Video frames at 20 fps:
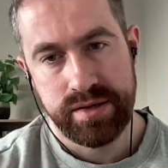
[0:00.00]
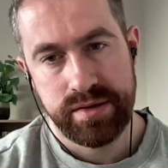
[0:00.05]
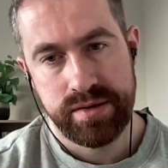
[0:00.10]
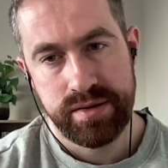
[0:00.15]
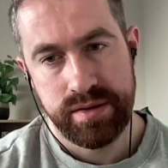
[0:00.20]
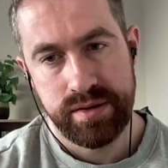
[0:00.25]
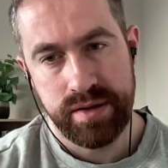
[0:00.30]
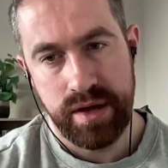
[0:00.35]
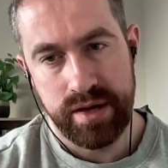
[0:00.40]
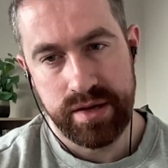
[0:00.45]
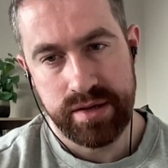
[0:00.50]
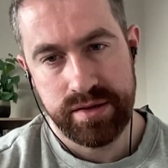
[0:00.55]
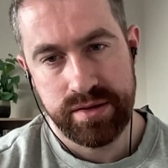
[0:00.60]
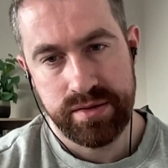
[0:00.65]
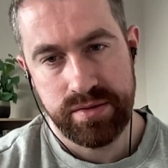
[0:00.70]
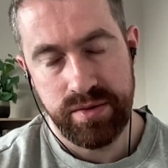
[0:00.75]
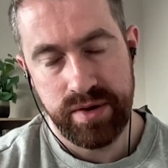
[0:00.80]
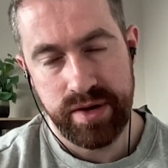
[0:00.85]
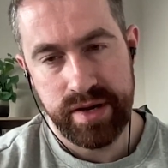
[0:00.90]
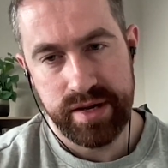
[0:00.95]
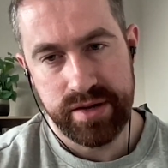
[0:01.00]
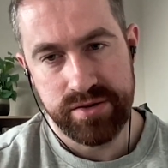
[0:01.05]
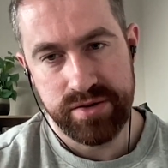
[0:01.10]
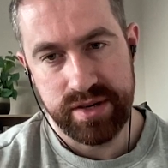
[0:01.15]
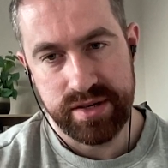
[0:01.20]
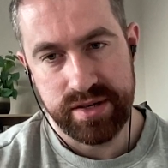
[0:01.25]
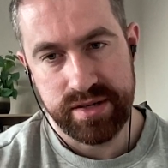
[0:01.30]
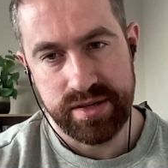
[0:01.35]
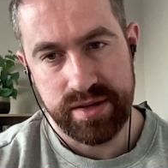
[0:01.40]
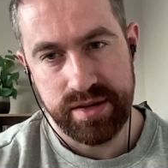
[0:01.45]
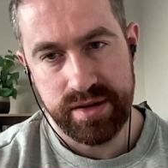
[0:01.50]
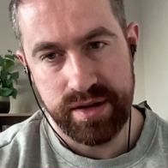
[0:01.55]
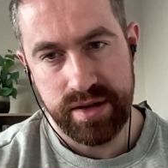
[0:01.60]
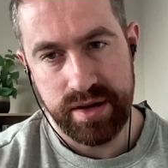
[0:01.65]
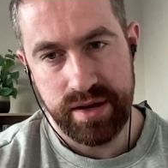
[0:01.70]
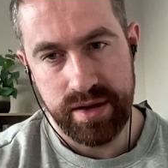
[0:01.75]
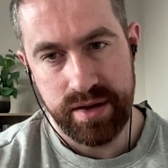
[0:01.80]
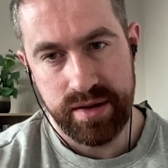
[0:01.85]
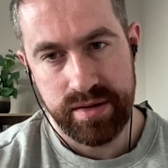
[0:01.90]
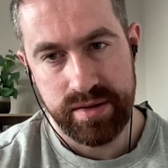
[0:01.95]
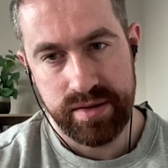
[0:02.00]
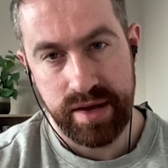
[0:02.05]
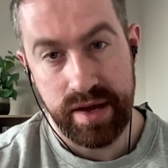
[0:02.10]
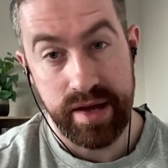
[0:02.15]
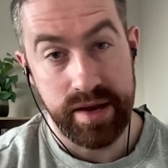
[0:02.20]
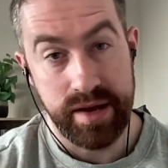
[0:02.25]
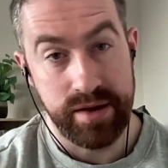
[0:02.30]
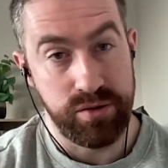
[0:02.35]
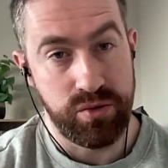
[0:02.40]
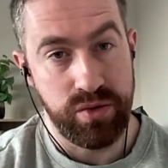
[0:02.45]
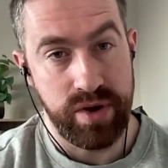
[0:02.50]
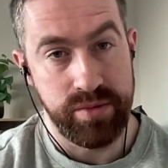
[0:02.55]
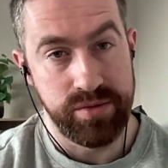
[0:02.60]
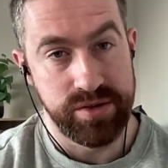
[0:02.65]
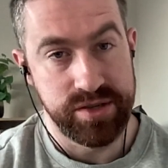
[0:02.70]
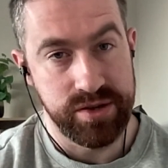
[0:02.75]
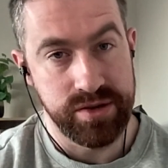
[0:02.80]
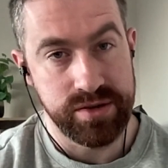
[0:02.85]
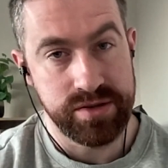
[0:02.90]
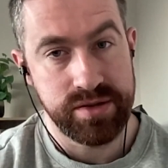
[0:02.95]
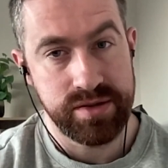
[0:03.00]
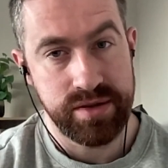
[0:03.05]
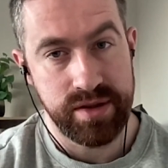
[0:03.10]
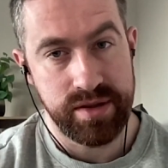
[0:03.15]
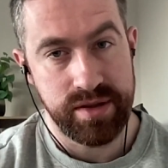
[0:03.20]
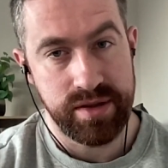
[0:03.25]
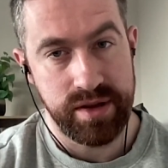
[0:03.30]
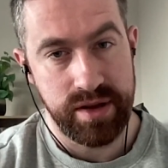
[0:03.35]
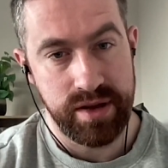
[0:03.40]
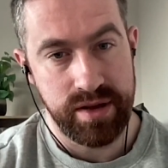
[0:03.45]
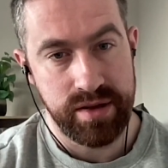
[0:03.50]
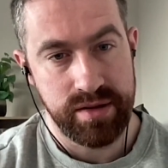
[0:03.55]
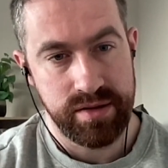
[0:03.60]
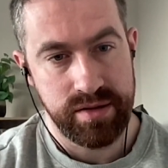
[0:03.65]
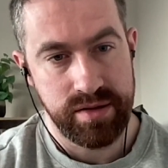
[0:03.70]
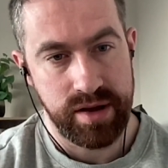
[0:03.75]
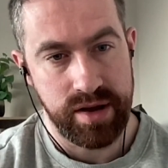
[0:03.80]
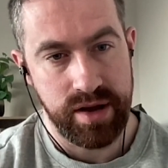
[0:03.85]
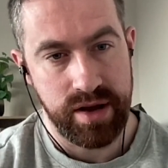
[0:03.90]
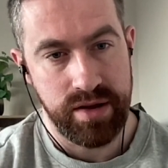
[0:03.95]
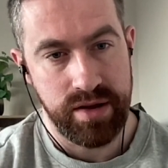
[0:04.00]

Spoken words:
Nice. Really interesting data and great results that they got.